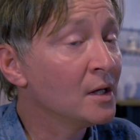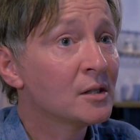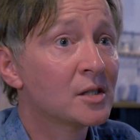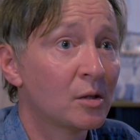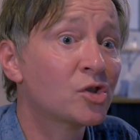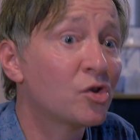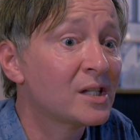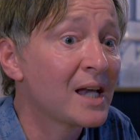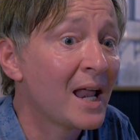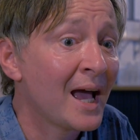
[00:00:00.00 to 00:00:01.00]
So it's good
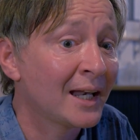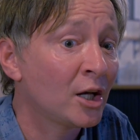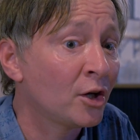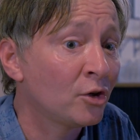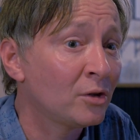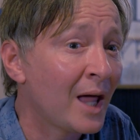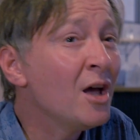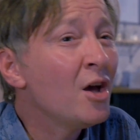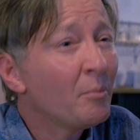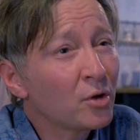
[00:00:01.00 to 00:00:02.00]
to get a handle on all that.
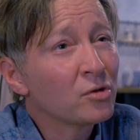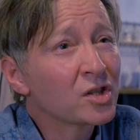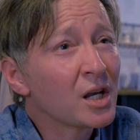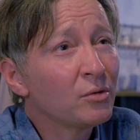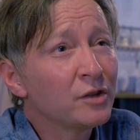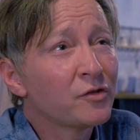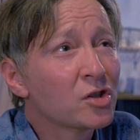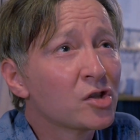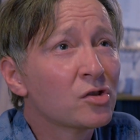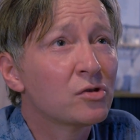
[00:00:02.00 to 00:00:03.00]
But also, you've
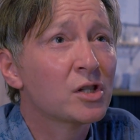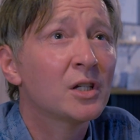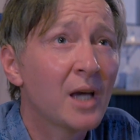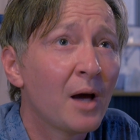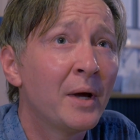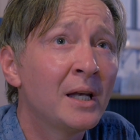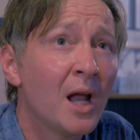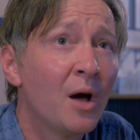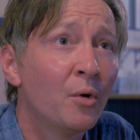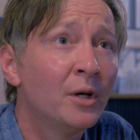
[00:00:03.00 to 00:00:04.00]
got to sort of go in
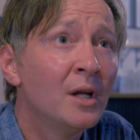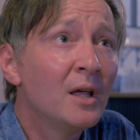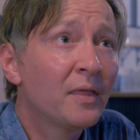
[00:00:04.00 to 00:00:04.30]
knowing